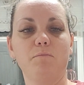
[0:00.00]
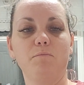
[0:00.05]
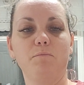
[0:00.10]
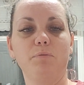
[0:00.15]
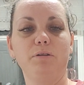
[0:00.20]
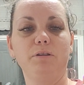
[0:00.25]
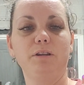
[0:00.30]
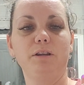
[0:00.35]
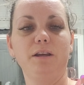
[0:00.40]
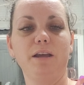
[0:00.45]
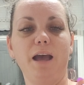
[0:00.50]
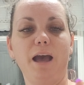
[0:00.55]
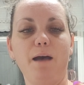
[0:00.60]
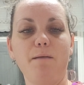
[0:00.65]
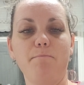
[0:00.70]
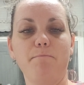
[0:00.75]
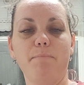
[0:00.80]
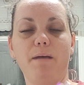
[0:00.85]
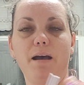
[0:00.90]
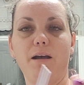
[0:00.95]
Put the
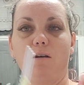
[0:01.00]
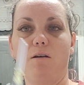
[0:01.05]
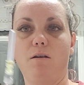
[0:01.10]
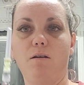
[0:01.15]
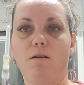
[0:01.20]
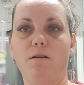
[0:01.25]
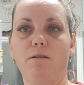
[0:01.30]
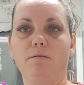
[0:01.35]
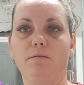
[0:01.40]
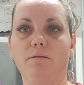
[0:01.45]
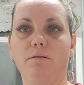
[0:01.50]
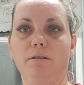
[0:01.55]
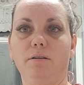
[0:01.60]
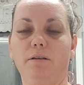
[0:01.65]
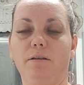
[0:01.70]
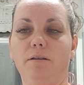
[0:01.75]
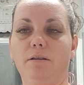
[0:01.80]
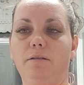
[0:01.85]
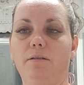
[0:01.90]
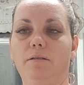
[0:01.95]
cap back on
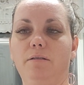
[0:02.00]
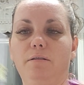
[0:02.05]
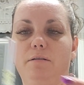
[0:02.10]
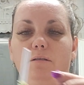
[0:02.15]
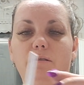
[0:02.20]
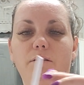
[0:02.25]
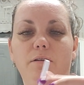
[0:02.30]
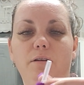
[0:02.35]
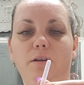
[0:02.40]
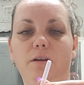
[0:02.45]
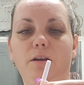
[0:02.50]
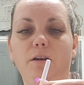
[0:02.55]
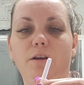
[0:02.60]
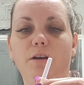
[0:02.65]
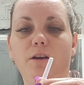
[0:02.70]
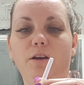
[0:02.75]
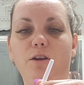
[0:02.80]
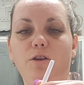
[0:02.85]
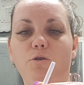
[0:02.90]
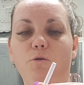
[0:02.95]

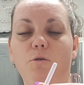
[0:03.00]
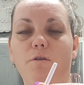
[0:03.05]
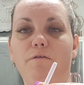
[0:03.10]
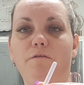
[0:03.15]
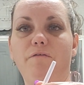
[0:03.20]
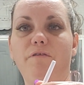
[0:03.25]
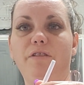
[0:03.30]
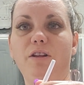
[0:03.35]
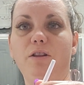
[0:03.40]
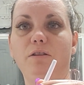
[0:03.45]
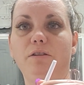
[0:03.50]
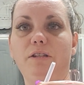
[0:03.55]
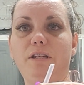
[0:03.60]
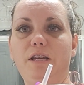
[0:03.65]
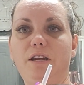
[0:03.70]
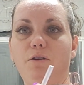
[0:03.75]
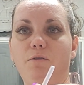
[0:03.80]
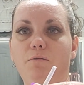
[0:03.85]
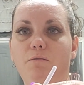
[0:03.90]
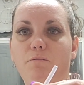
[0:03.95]
your fill
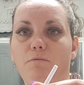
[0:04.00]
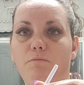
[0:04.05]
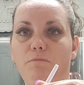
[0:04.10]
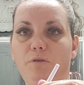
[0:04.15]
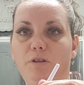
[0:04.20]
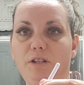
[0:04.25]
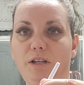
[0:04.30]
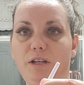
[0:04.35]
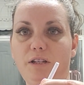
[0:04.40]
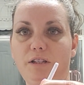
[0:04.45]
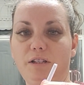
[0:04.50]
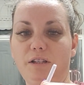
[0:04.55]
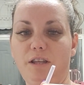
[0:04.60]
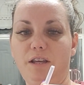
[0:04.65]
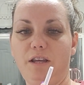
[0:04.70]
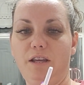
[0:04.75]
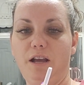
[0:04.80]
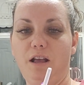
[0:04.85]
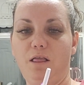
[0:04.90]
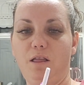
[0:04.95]
needle, which has
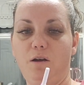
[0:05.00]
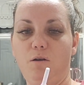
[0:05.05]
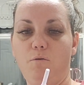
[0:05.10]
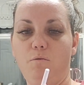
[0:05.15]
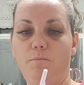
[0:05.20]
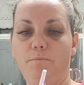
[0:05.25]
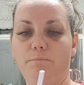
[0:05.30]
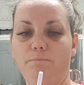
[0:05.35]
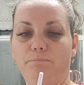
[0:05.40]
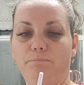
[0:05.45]
the yellow,